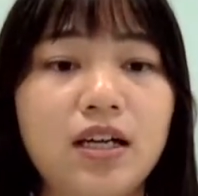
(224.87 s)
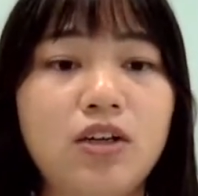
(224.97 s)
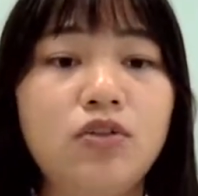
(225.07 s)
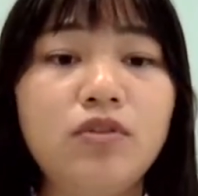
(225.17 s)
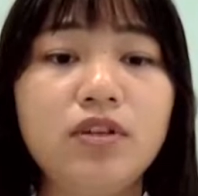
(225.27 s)

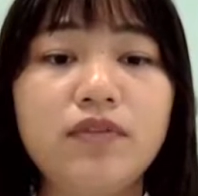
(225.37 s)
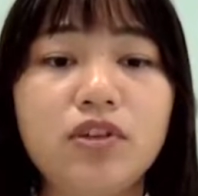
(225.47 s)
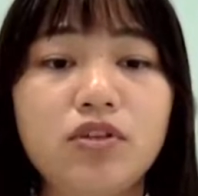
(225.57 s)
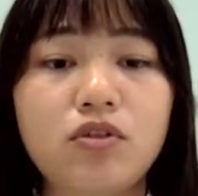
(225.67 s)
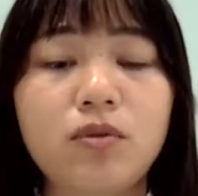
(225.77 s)

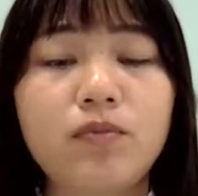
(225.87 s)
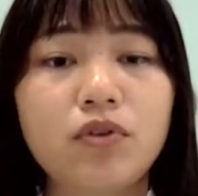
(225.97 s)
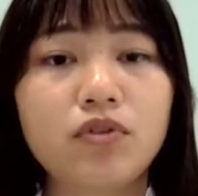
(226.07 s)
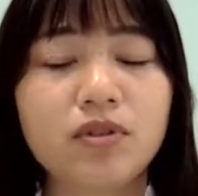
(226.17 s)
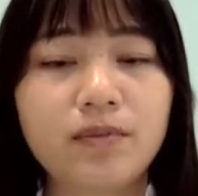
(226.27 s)
universal
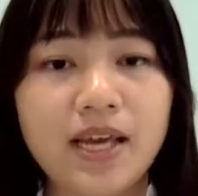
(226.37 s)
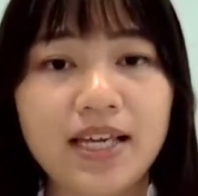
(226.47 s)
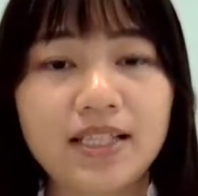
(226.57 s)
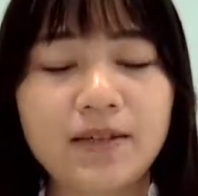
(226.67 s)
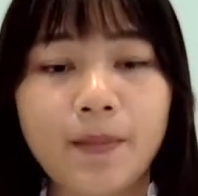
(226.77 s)

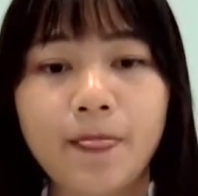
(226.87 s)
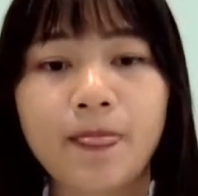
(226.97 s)
approximate